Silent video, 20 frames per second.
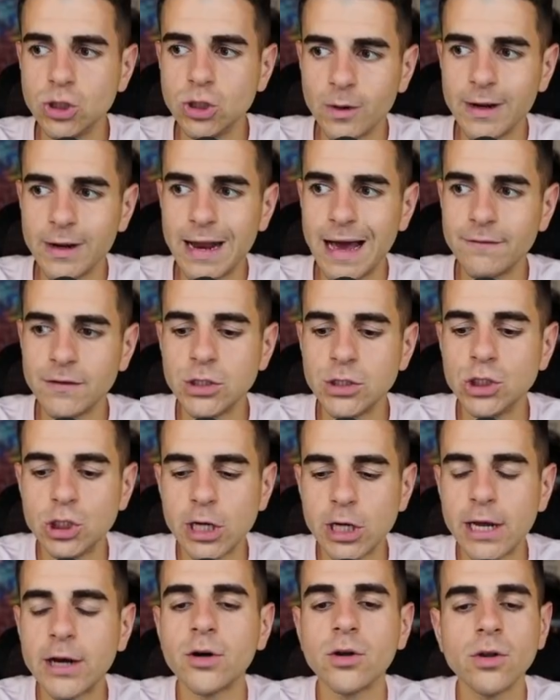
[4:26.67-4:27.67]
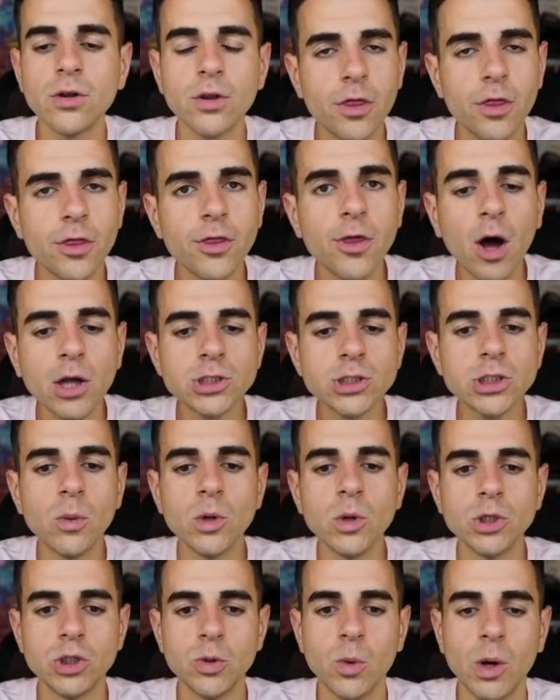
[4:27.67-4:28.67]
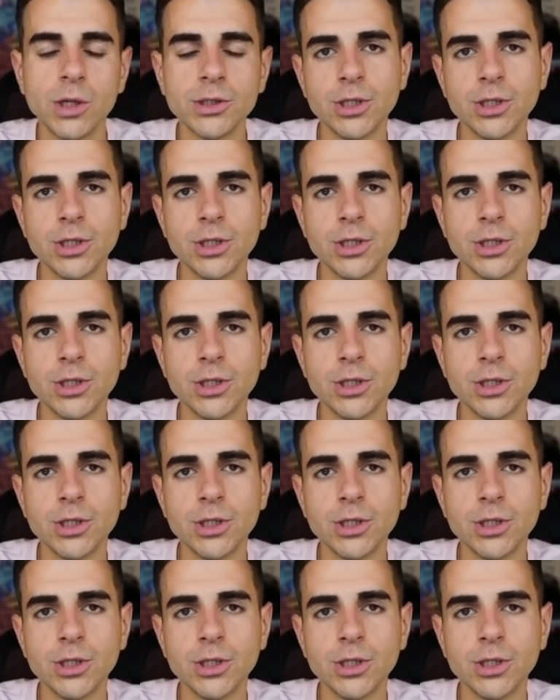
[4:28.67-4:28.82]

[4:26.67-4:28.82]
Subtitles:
you can have these general thoughts on what you want